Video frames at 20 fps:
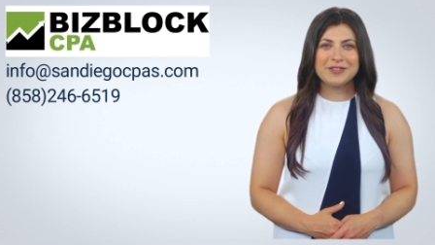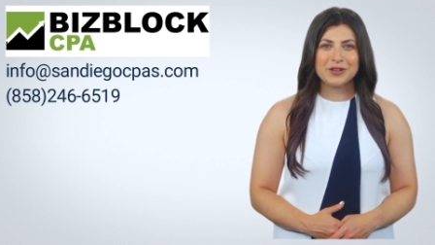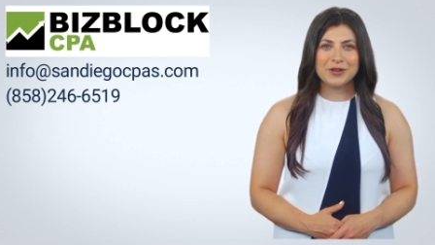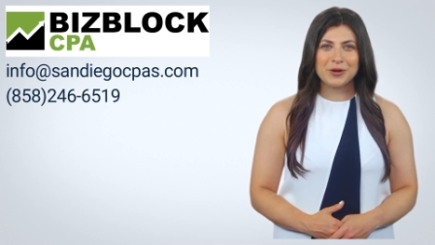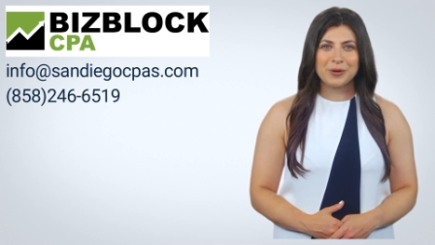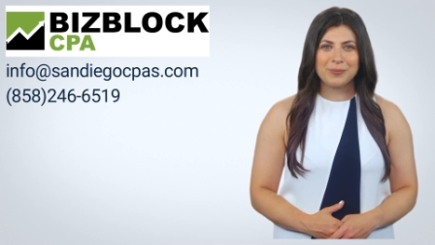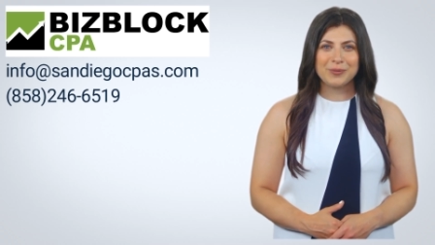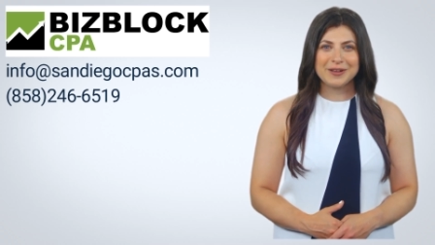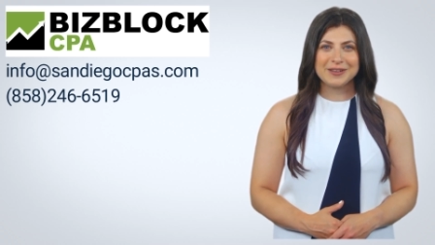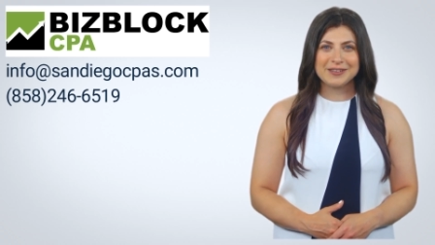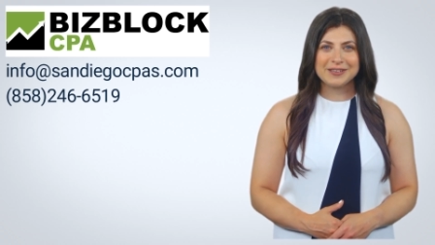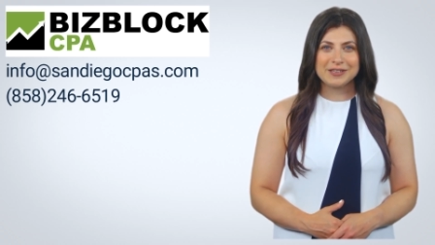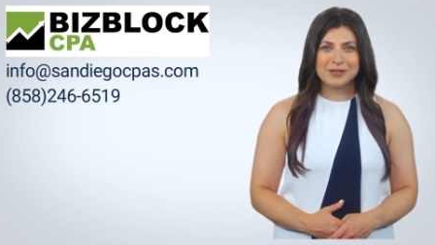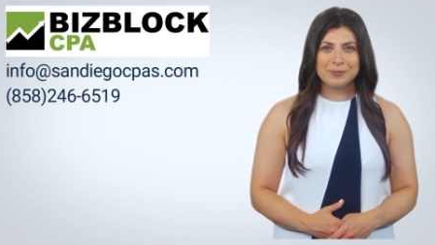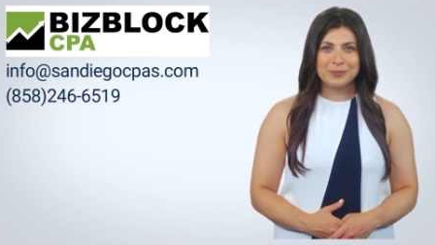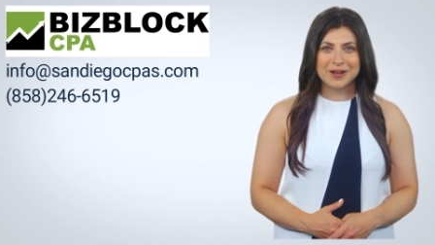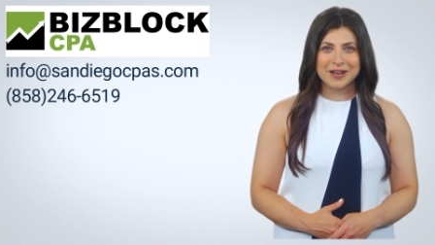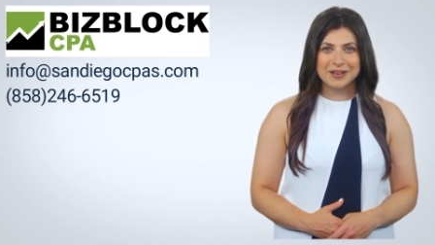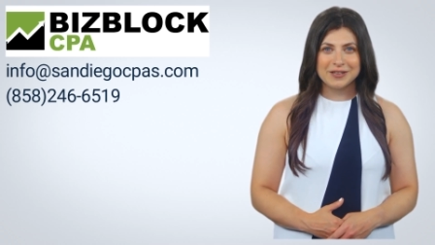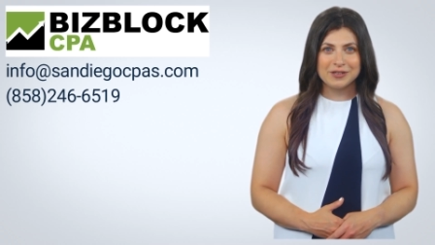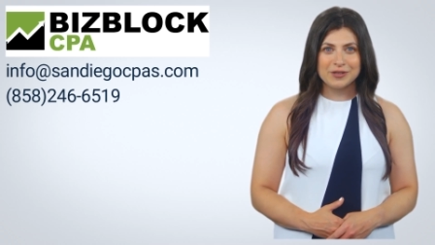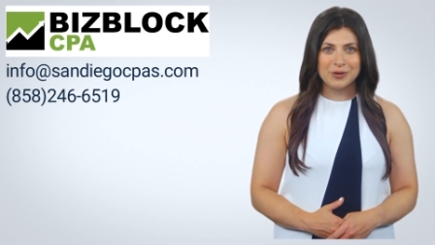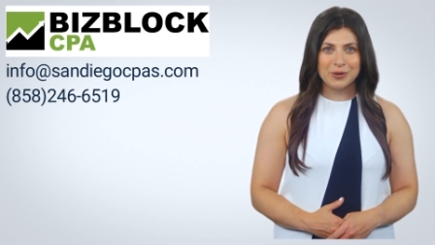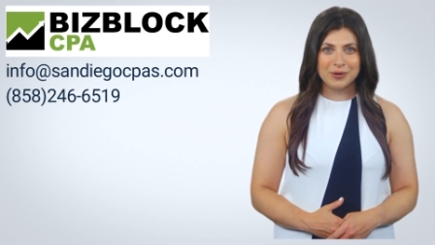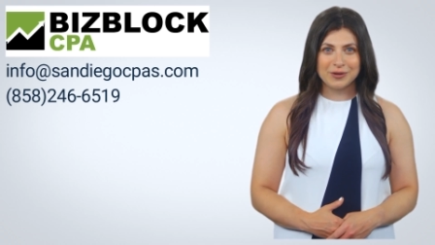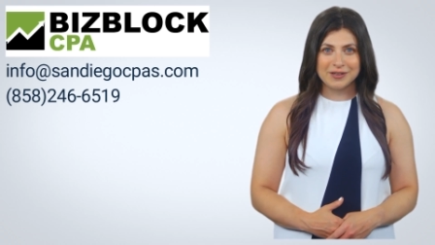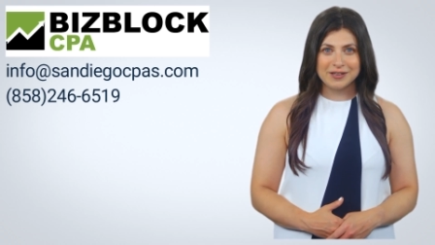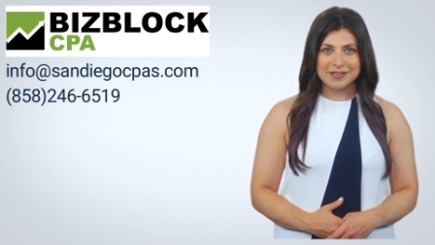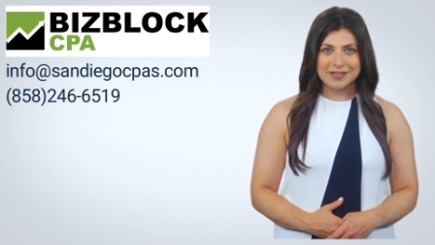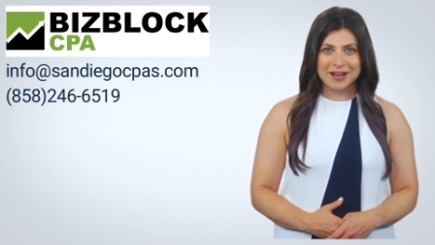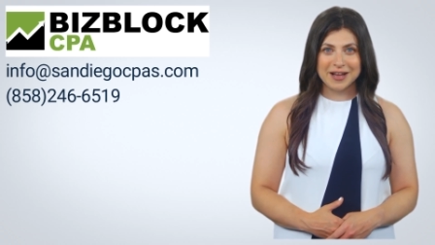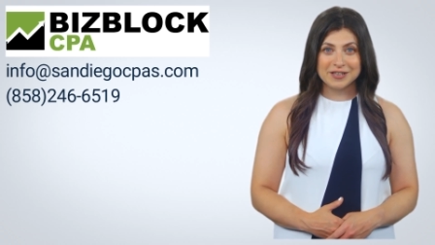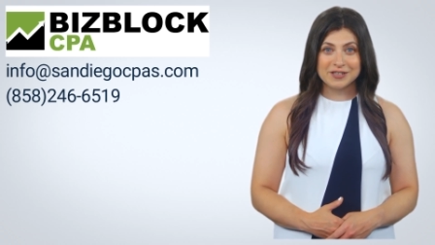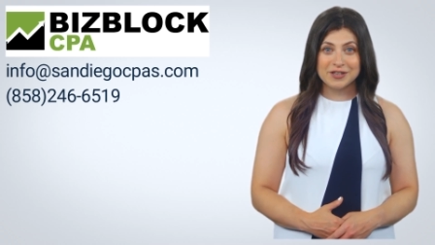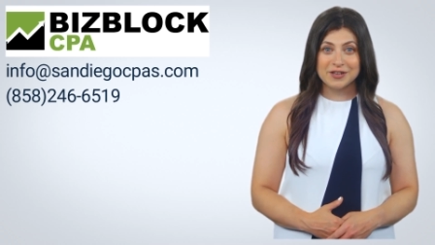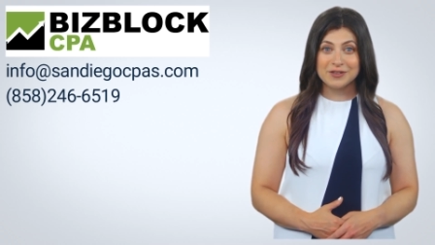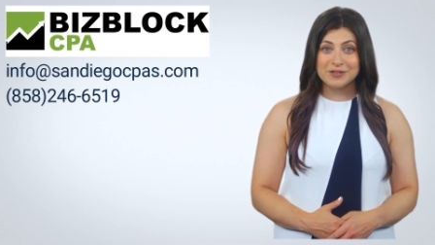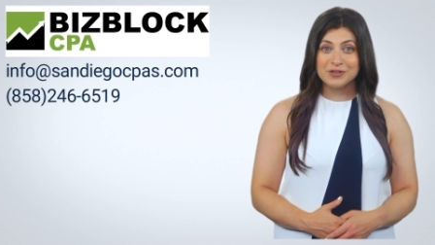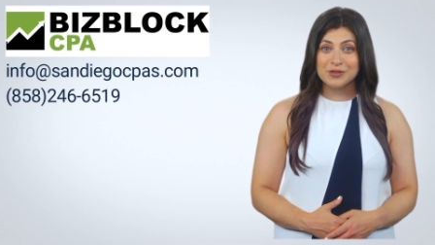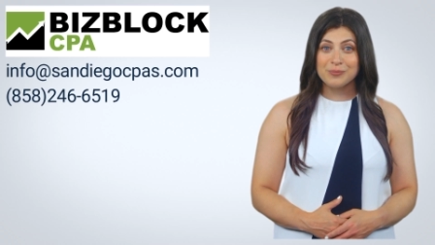that your business pays close
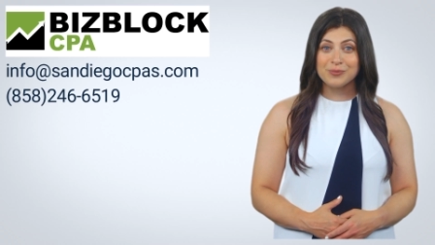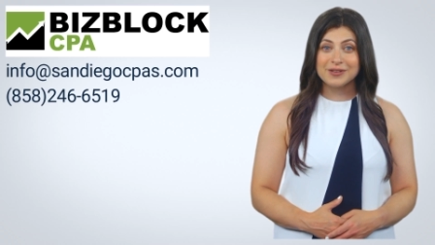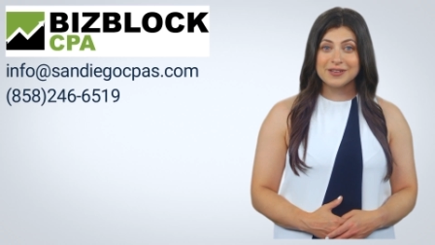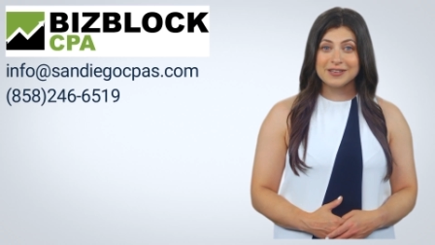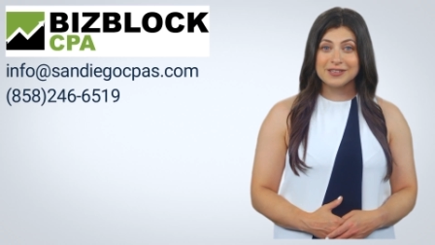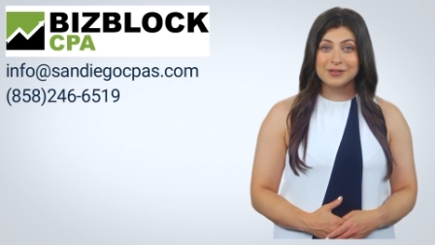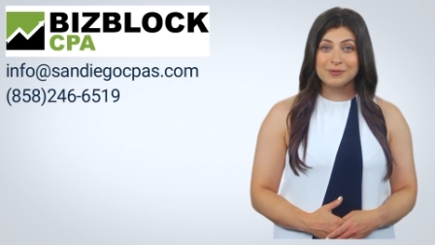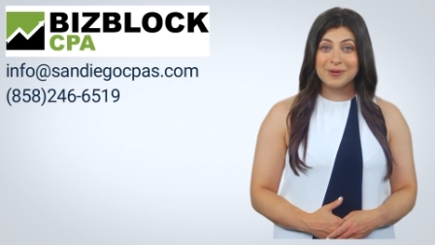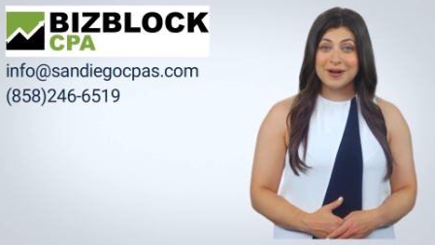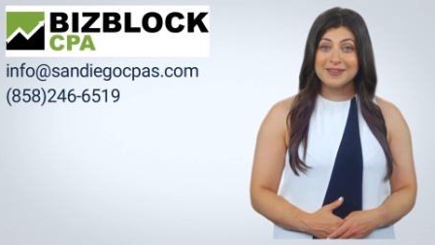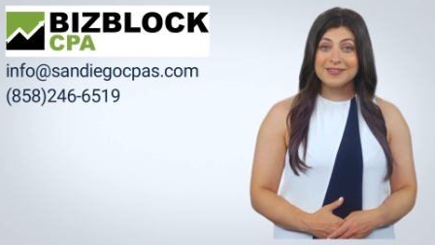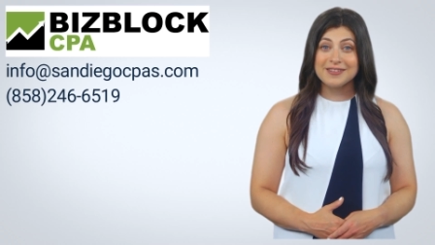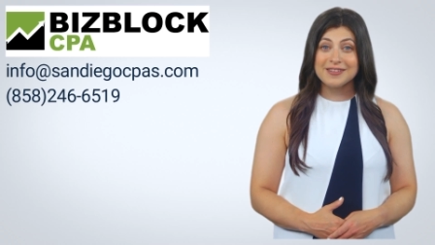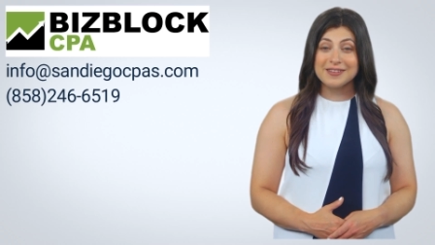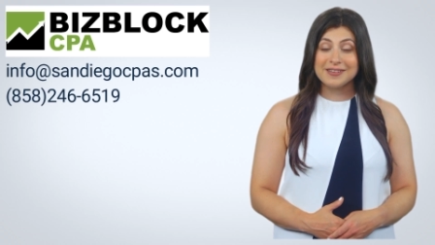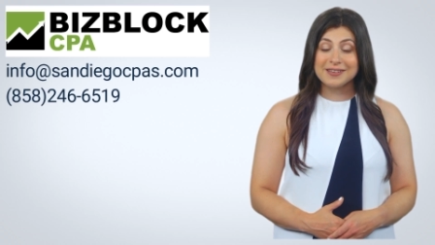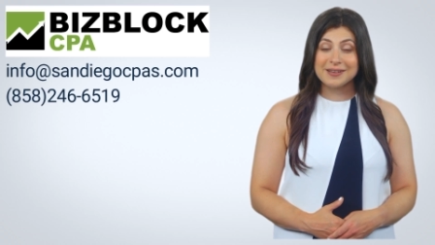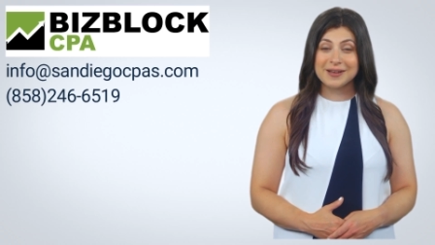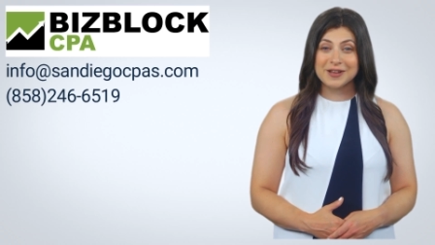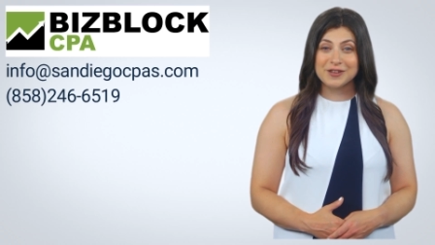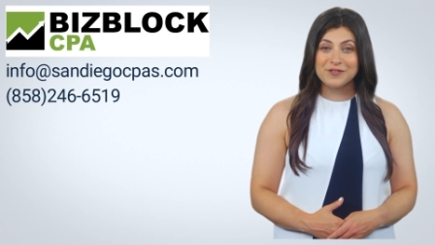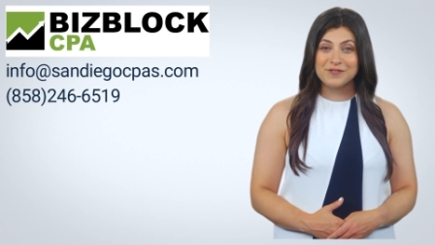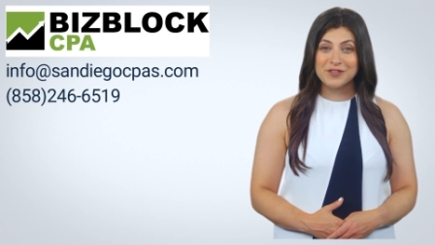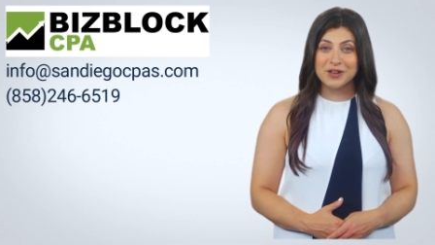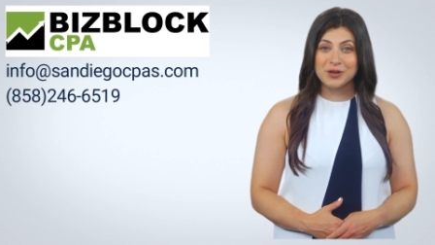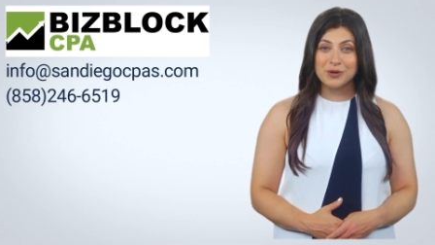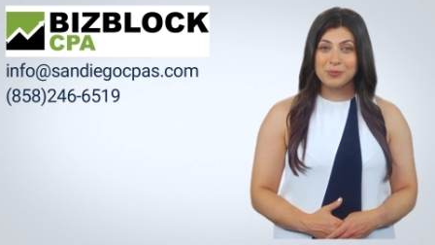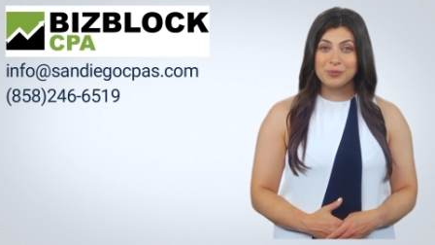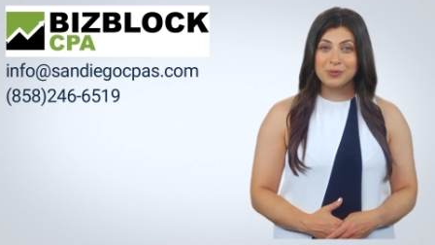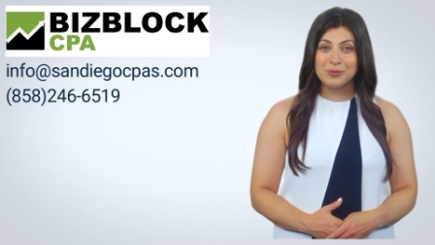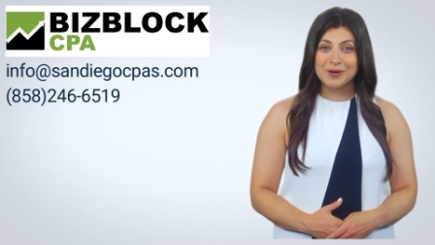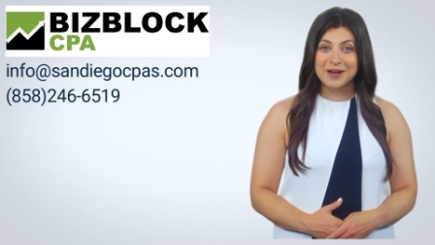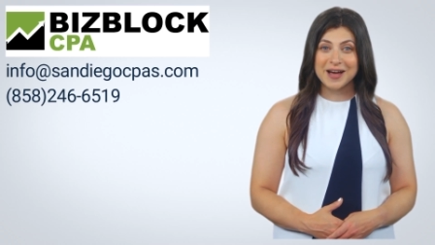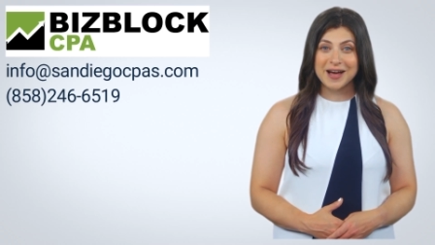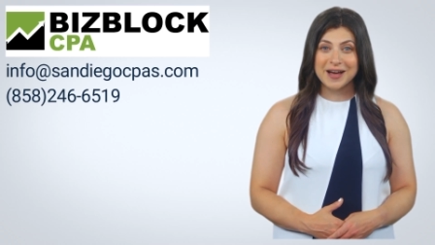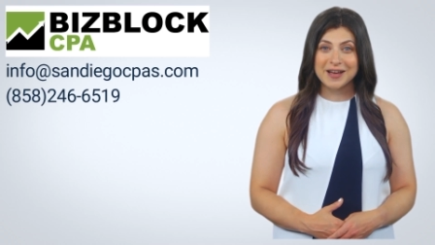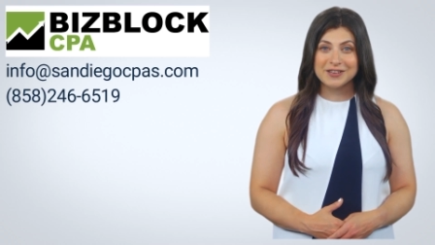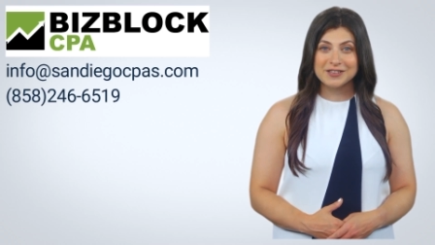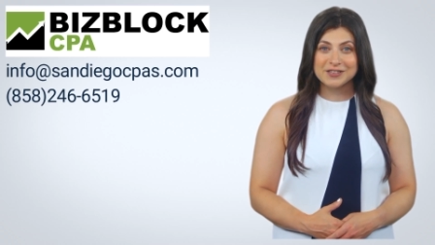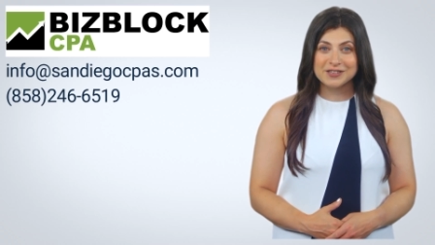attention to its expenses and available
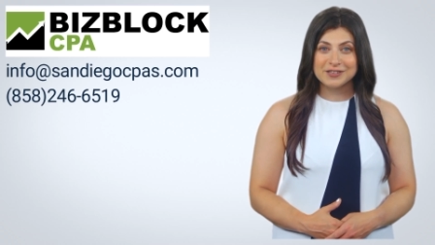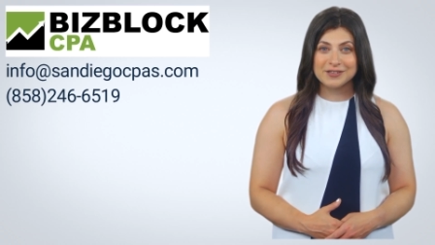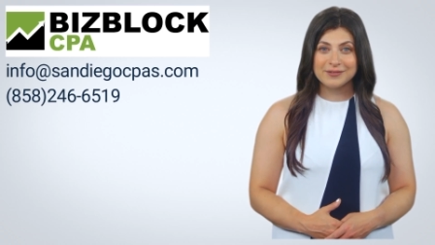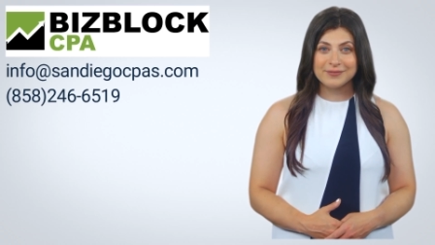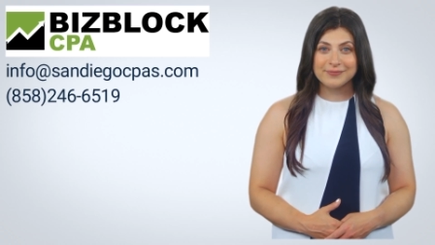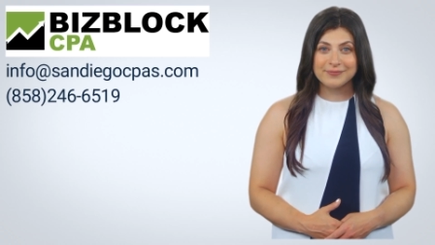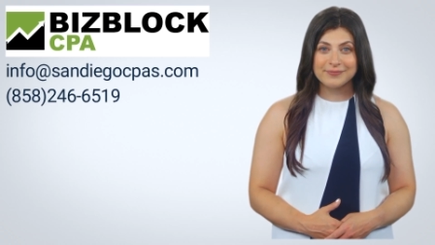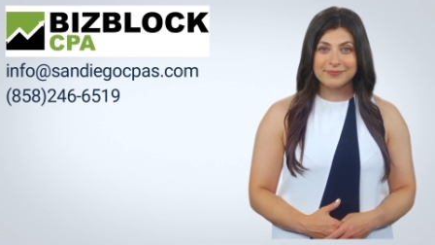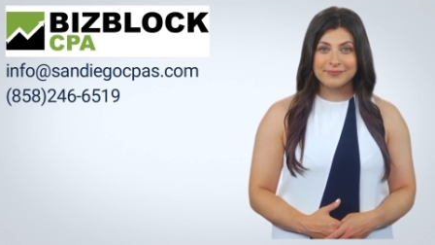cash.